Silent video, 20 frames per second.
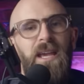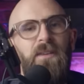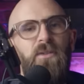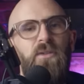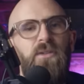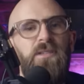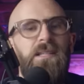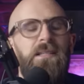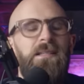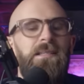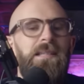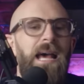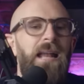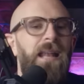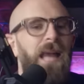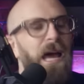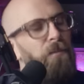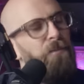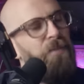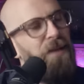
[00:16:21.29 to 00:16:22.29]
in order to tell
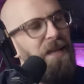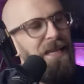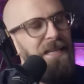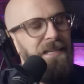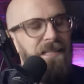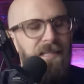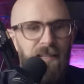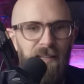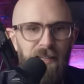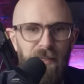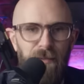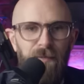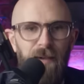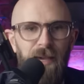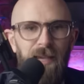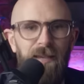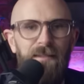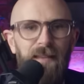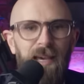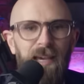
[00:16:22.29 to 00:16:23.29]
how blatantly
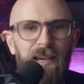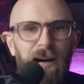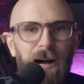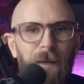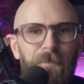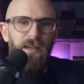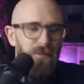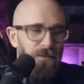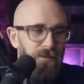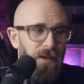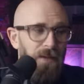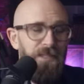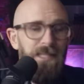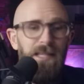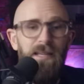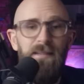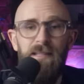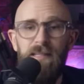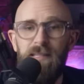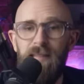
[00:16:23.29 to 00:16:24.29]
fake they are. If you've ever
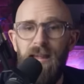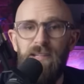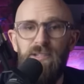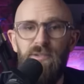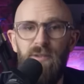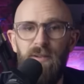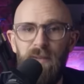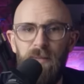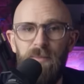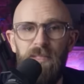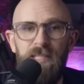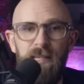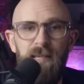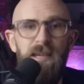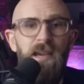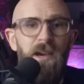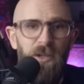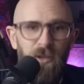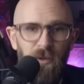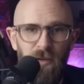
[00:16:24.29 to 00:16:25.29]
seen the Statue of Liberty,
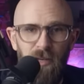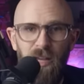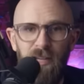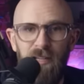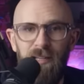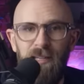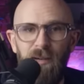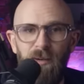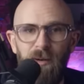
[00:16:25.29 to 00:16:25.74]
you're likely